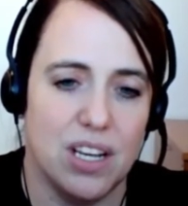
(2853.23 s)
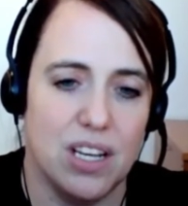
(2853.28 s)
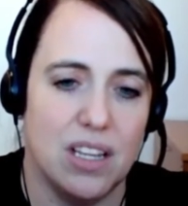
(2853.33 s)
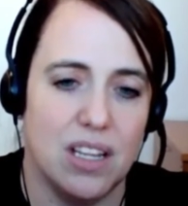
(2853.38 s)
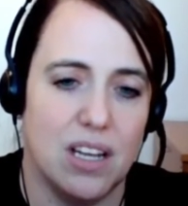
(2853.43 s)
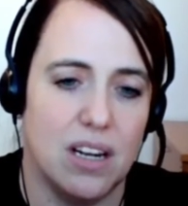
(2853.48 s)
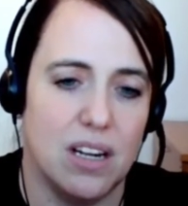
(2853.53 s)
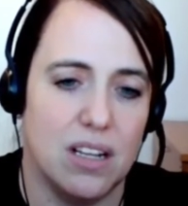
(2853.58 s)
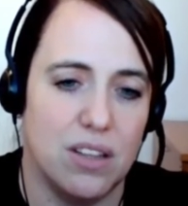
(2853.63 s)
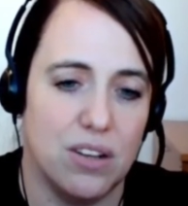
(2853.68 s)
And
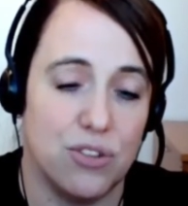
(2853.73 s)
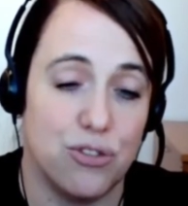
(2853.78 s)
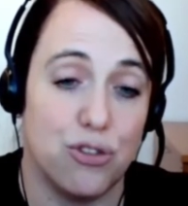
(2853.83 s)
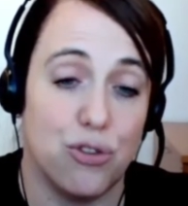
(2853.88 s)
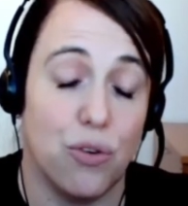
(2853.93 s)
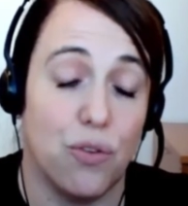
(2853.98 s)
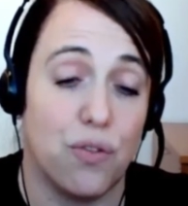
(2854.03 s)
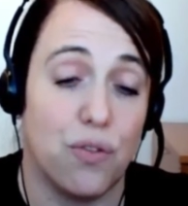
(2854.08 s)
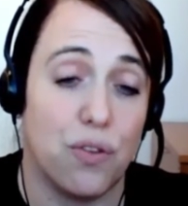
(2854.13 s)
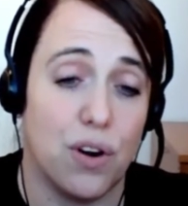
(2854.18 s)
then there's an
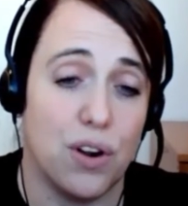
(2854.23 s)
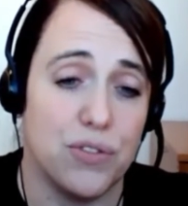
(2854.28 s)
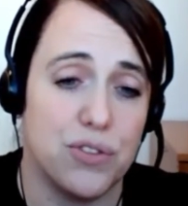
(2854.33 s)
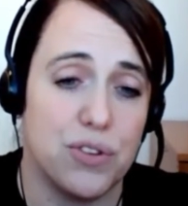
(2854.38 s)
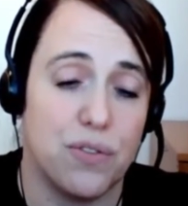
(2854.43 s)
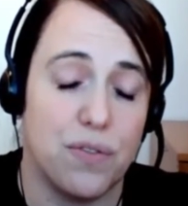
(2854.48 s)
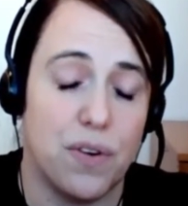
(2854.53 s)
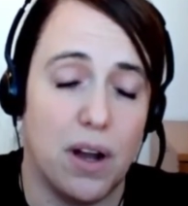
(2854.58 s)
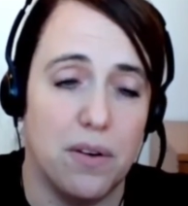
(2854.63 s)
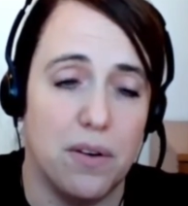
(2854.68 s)
overall
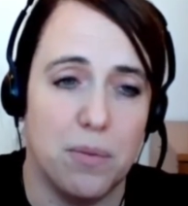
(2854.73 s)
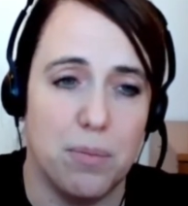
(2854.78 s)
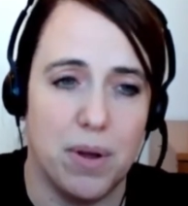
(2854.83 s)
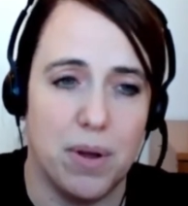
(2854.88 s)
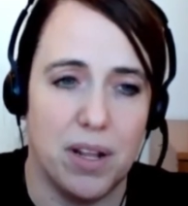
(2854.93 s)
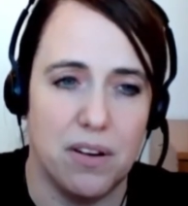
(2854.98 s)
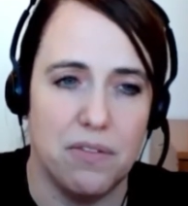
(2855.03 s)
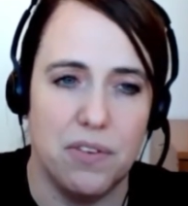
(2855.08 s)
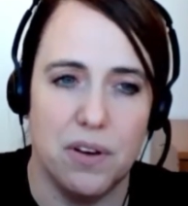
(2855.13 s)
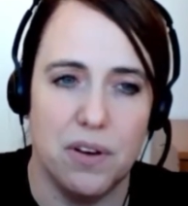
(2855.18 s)
survival
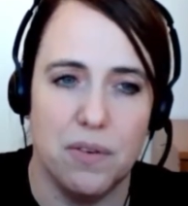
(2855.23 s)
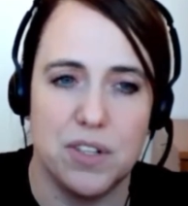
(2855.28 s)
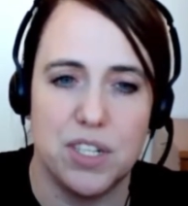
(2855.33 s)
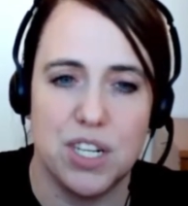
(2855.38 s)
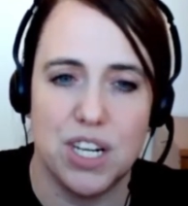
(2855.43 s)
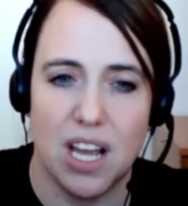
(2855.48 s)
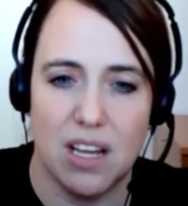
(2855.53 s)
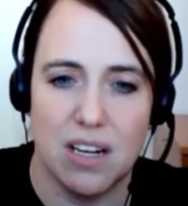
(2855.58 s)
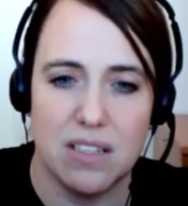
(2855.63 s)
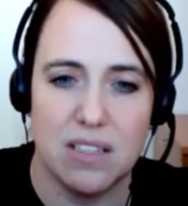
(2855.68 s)
benefit, which
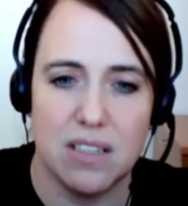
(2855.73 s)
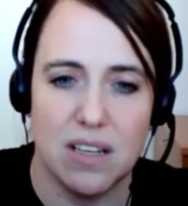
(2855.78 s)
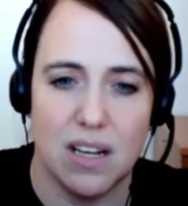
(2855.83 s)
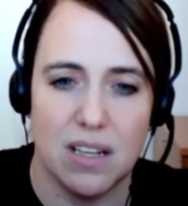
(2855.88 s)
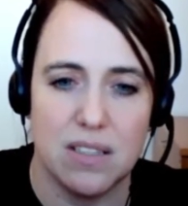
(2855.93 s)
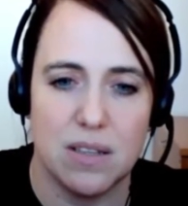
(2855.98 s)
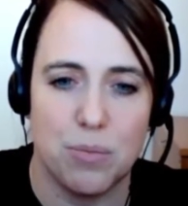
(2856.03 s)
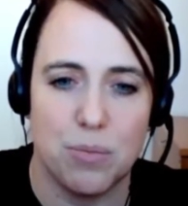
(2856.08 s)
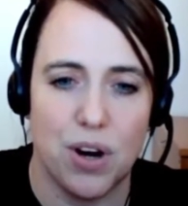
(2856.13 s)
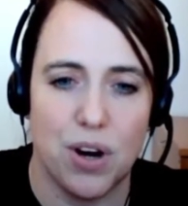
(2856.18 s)
again is
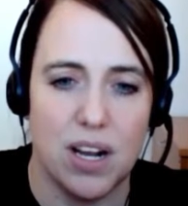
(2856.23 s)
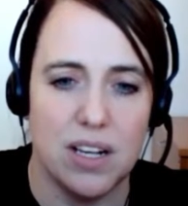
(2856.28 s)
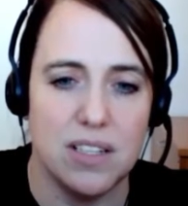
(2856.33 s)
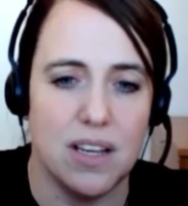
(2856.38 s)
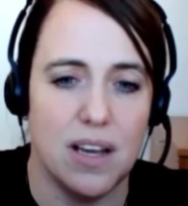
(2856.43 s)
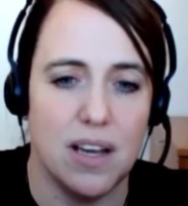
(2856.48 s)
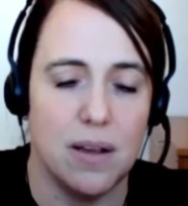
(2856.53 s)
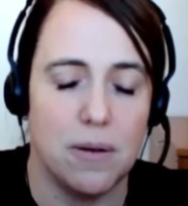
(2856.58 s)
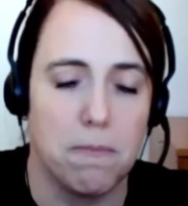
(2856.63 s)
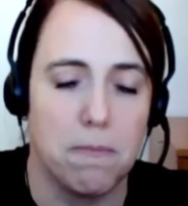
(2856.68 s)
not
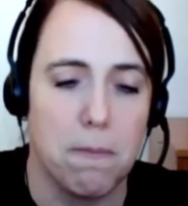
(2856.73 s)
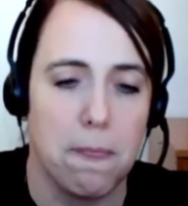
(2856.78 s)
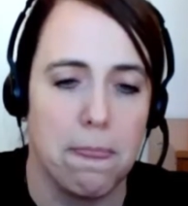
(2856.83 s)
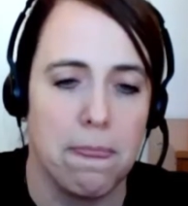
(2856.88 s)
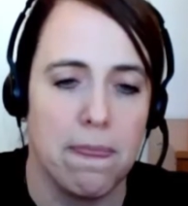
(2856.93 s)
surprising.